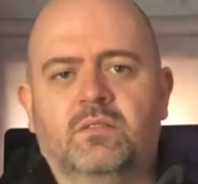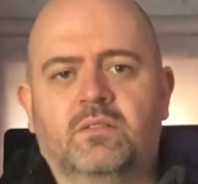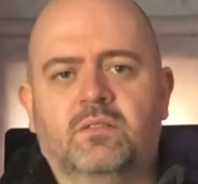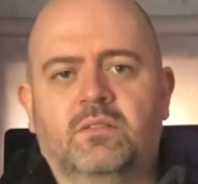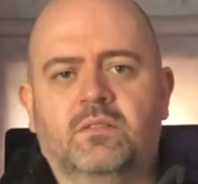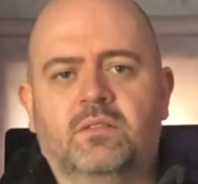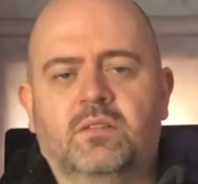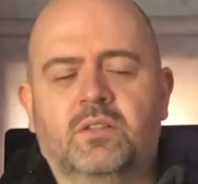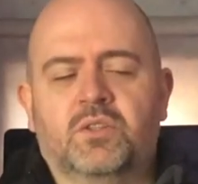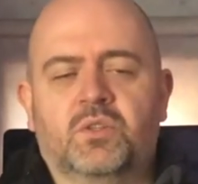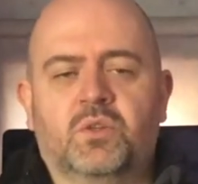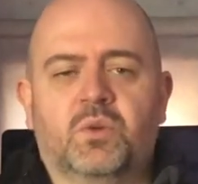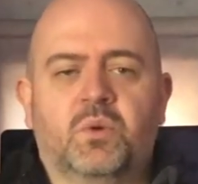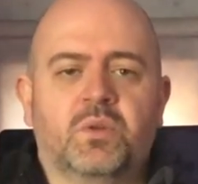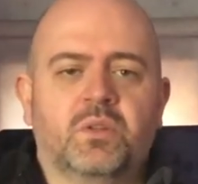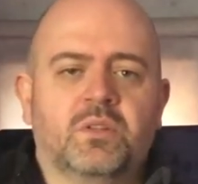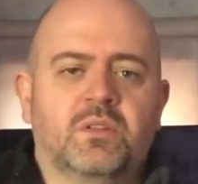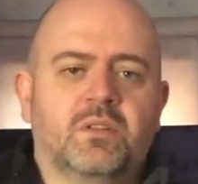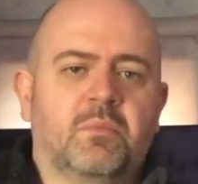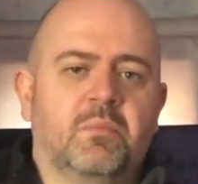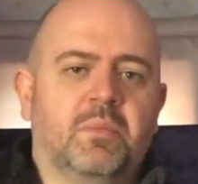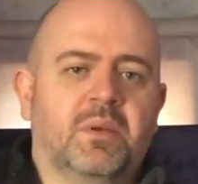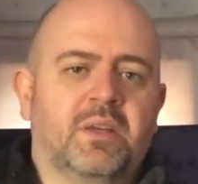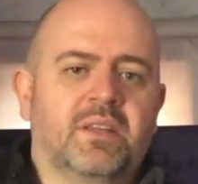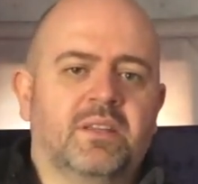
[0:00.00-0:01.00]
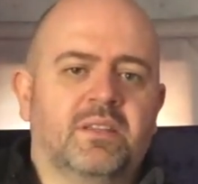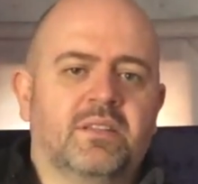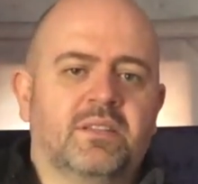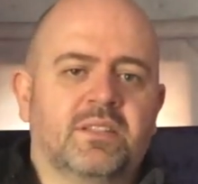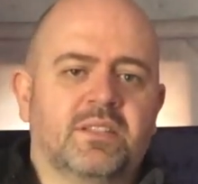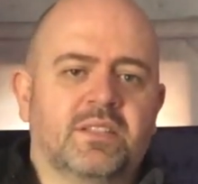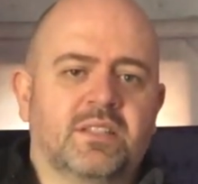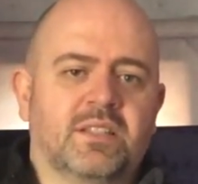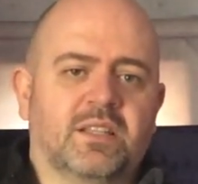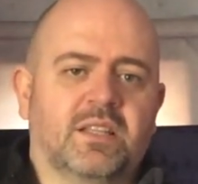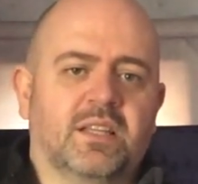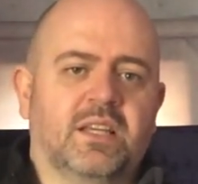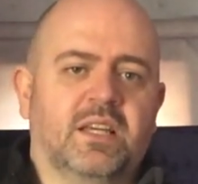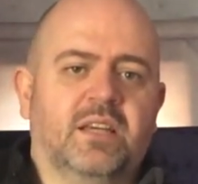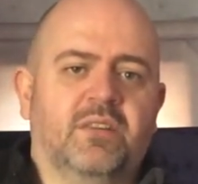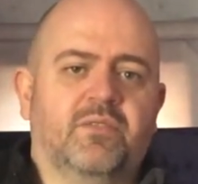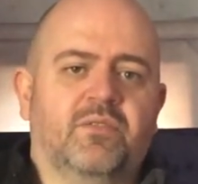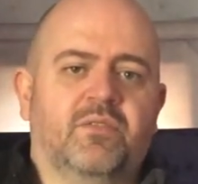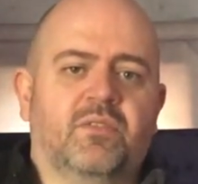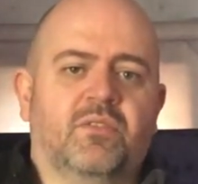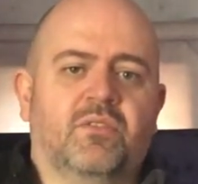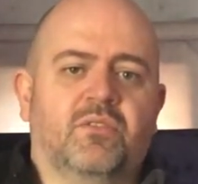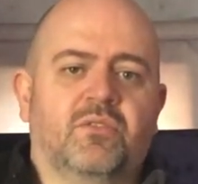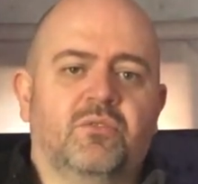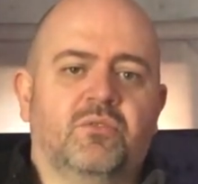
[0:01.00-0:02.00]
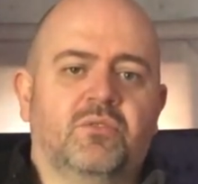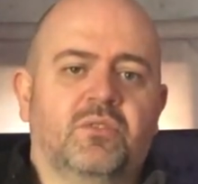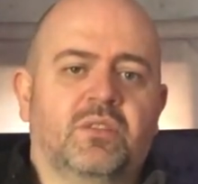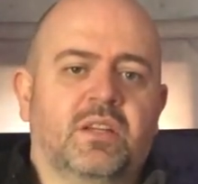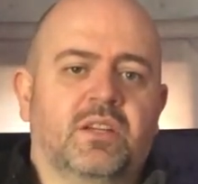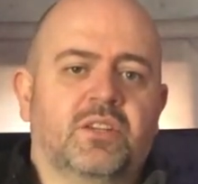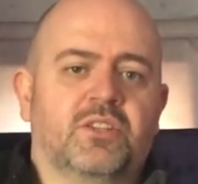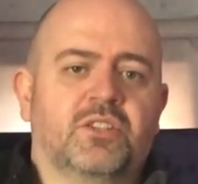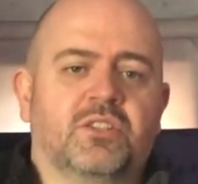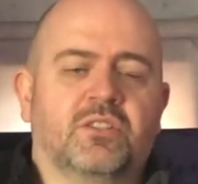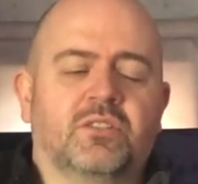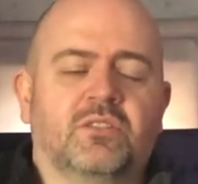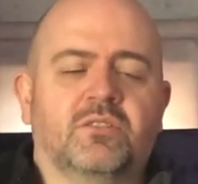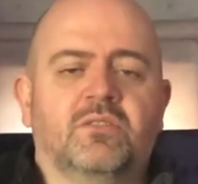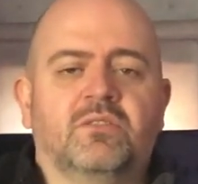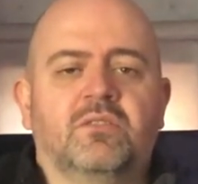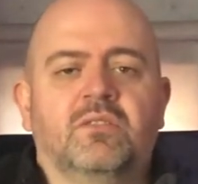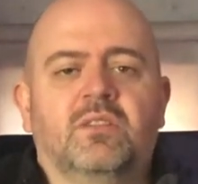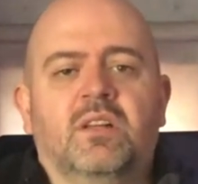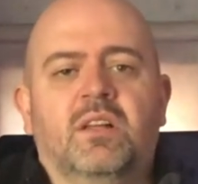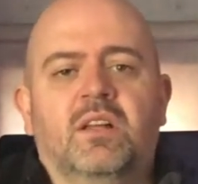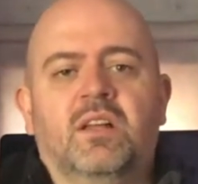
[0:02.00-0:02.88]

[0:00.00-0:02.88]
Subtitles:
that's going to be enslaved through digital